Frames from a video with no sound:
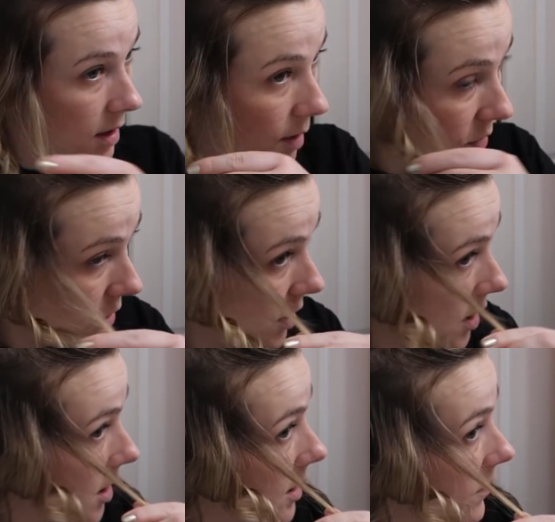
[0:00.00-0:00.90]
I'm
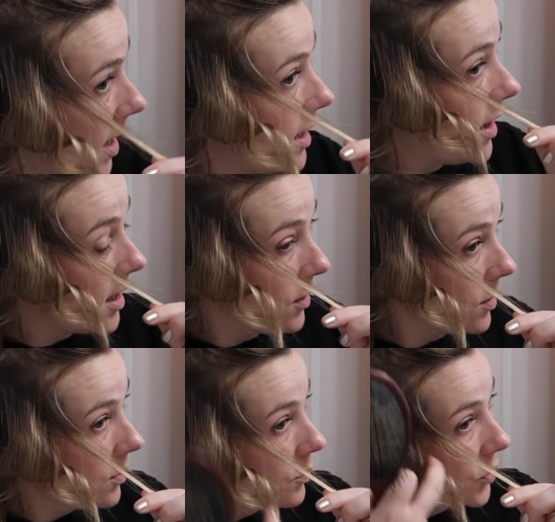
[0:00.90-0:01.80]
sure if I
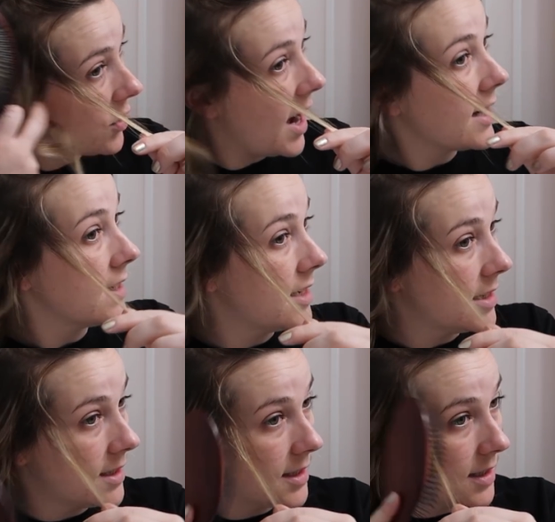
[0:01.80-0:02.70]
like
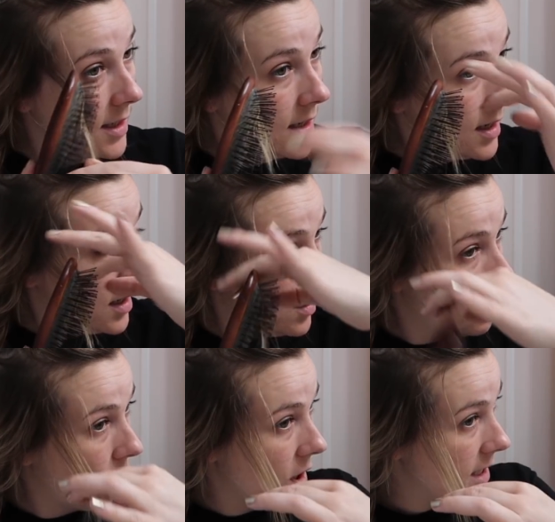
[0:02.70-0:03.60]
practiced
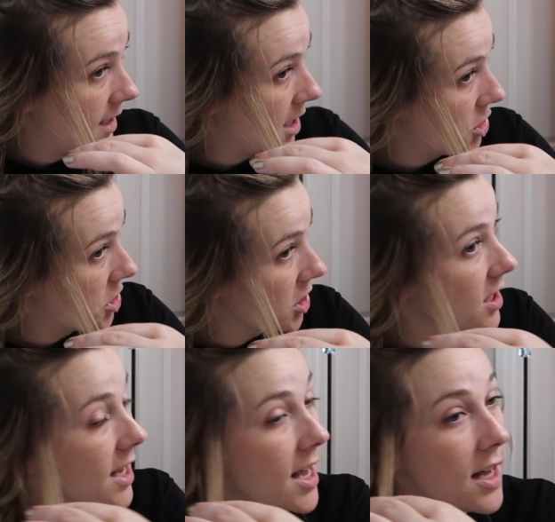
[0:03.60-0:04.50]
more
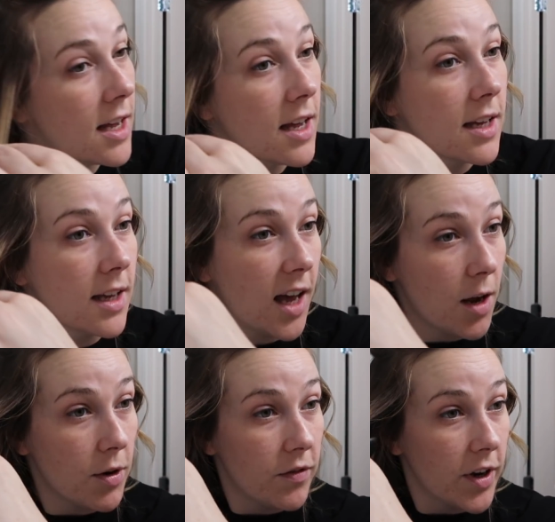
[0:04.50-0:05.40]
intentionally,
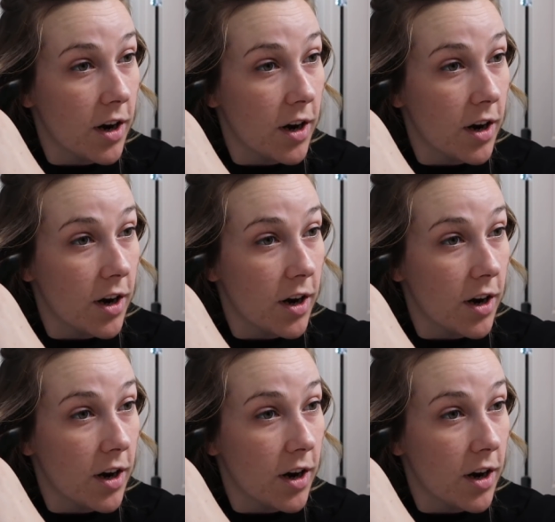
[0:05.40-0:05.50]
I would